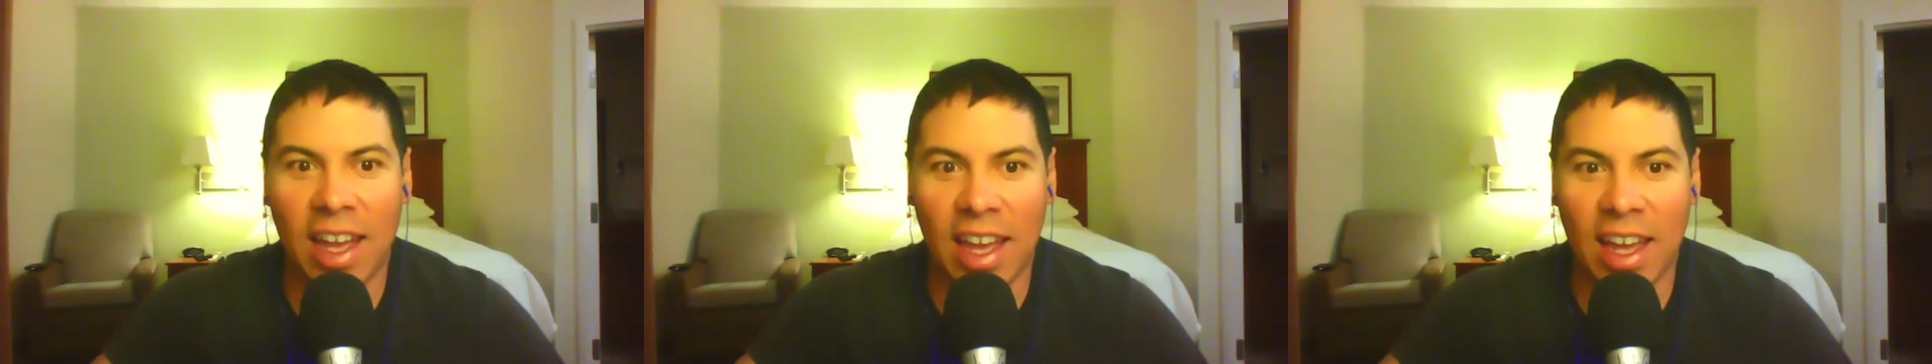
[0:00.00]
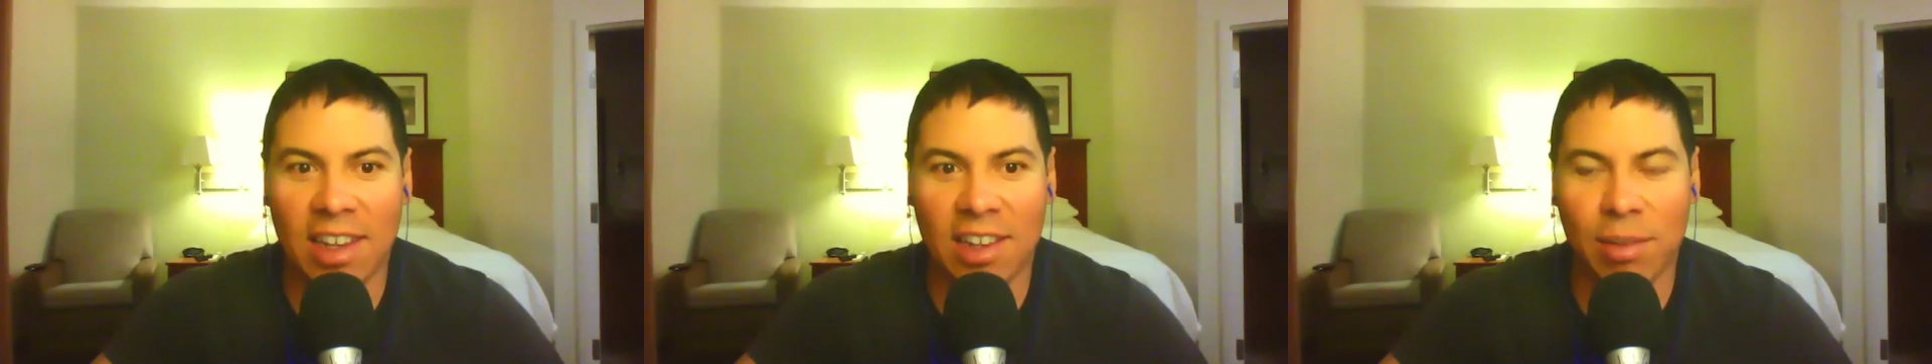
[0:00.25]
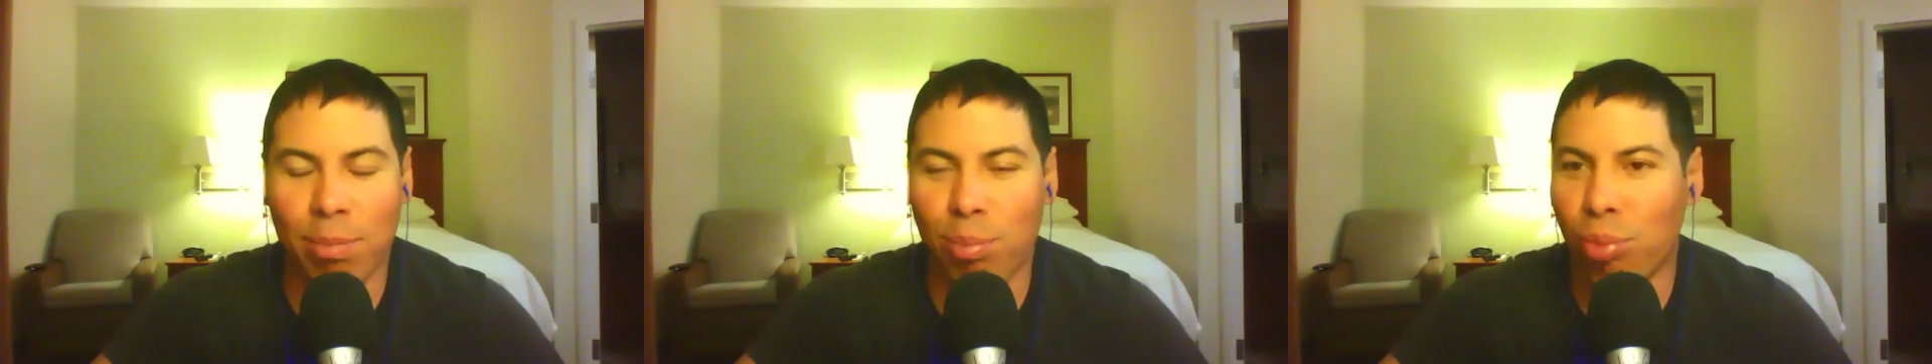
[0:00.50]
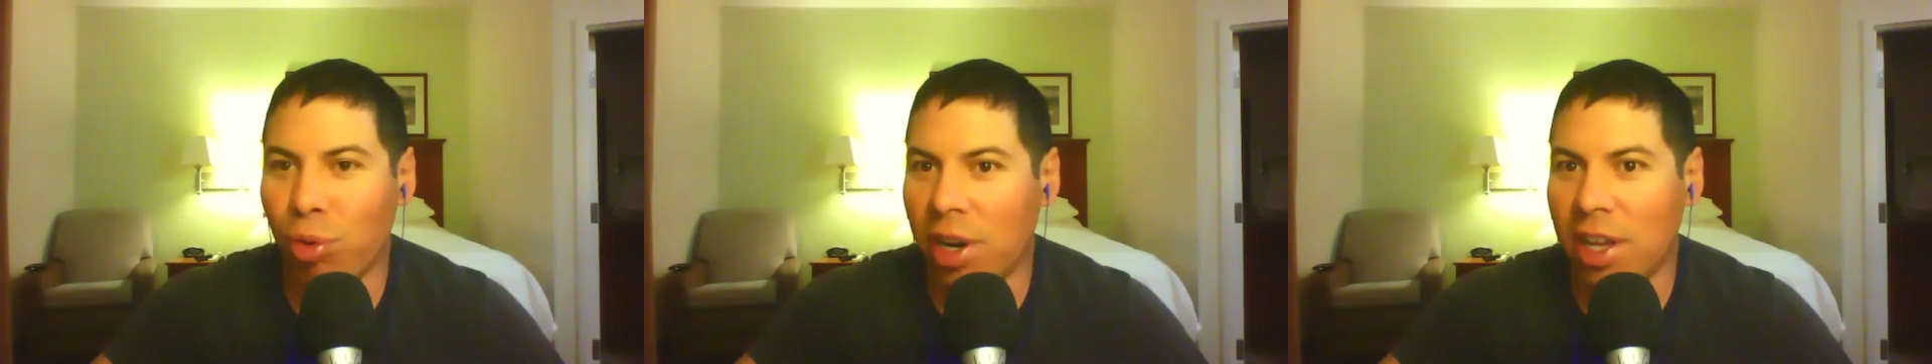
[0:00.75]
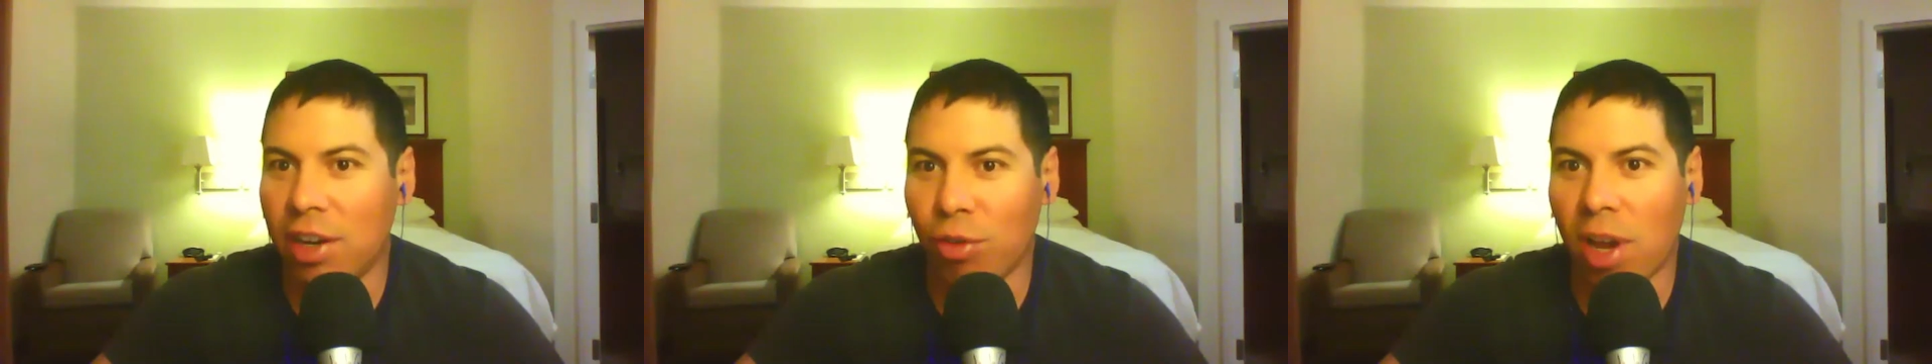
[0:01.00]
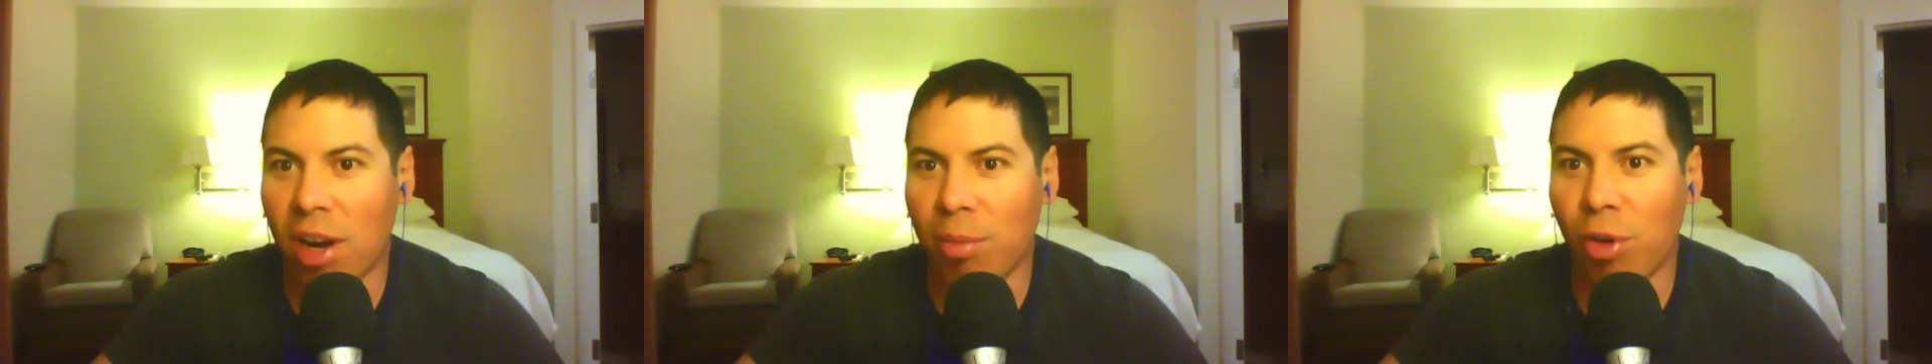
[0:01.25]
it's pretty
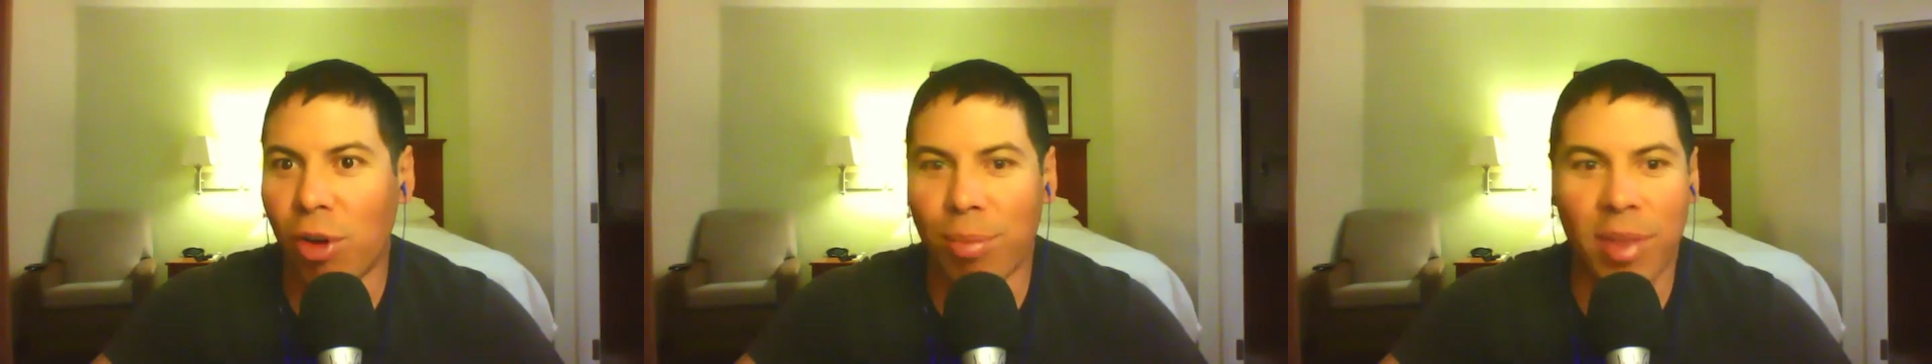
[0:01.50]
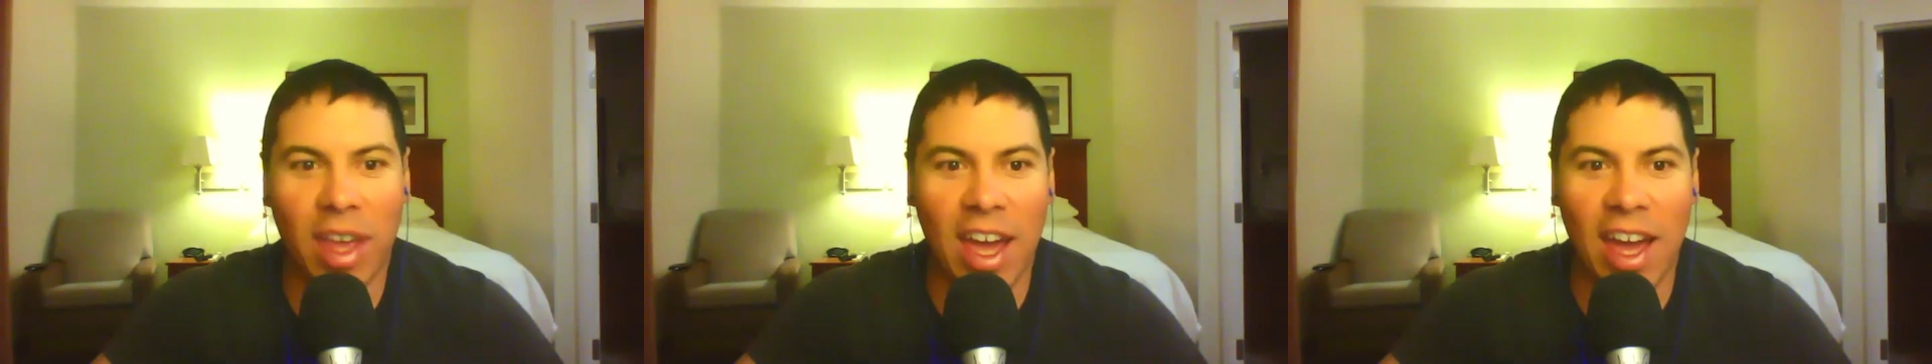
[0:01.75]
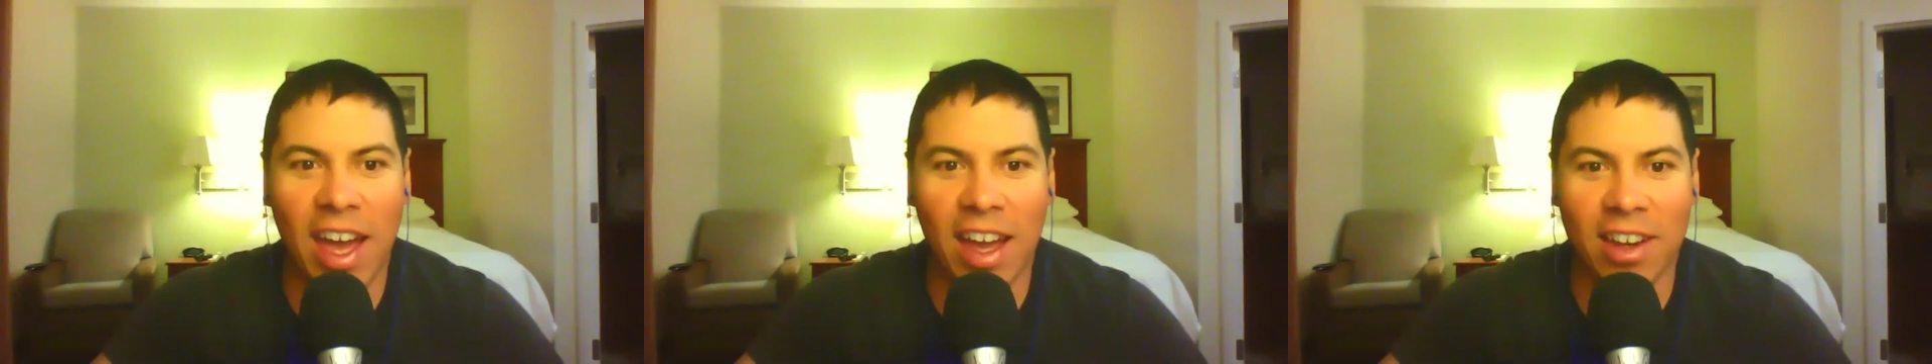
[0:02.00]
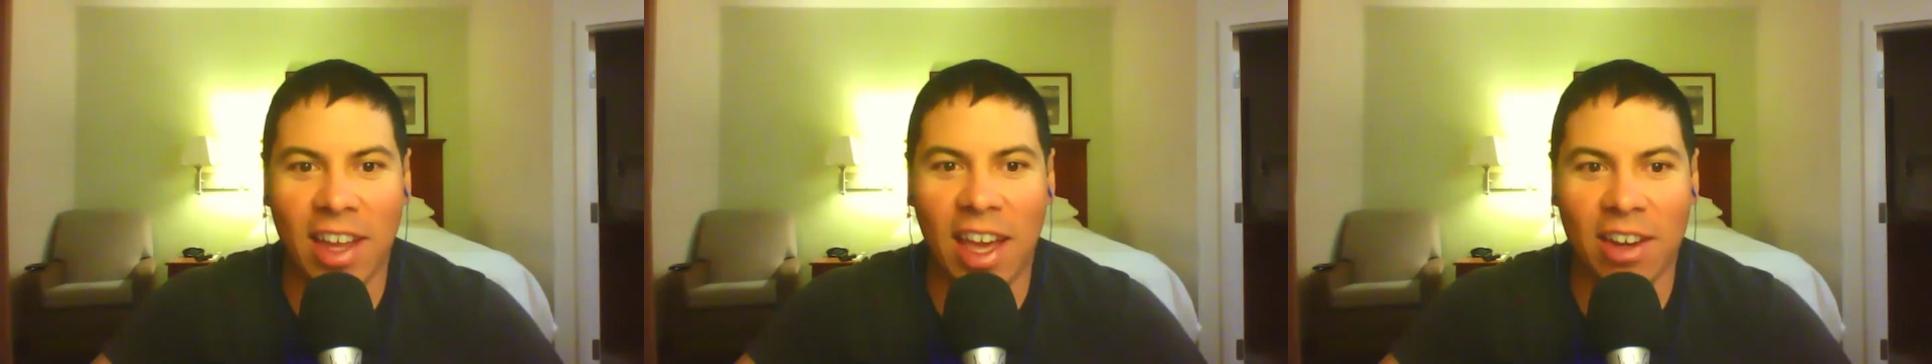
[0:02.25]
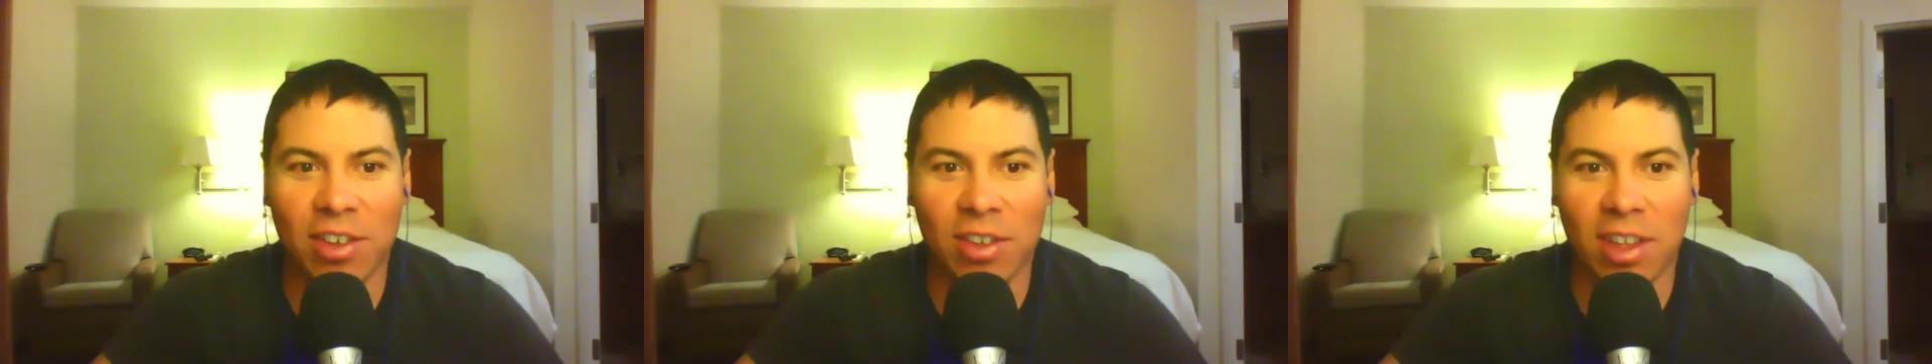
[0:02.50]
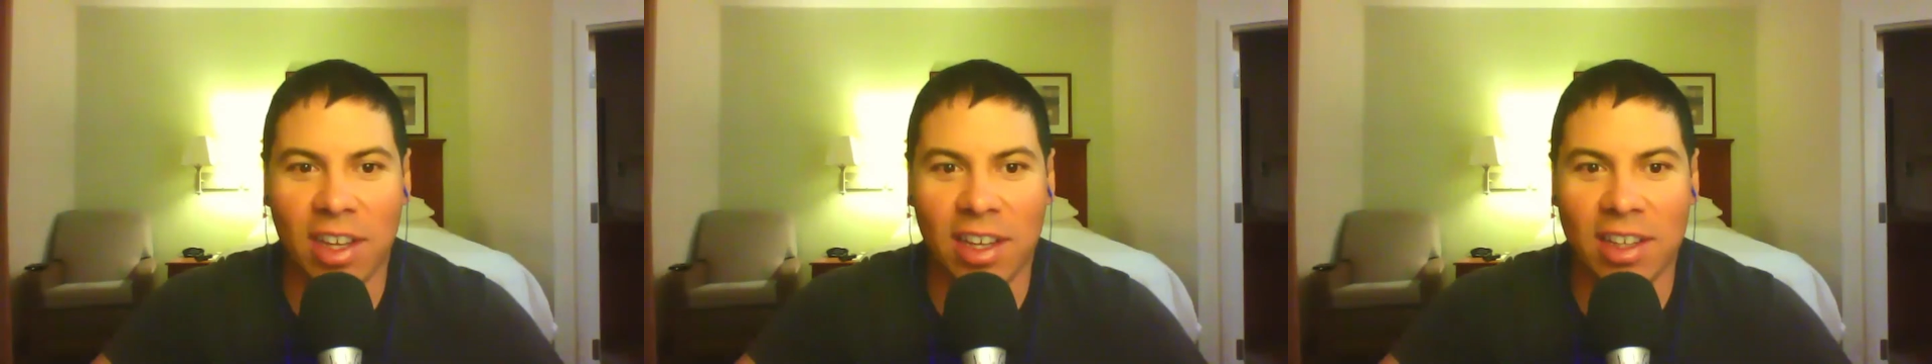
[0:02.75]
incredible,
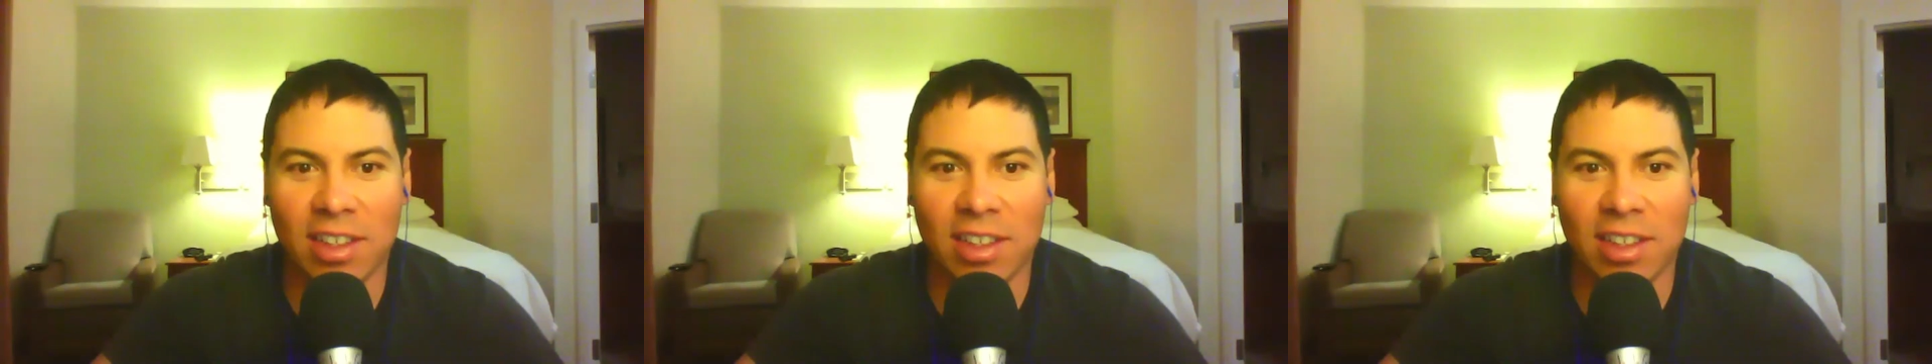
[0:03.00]
actually.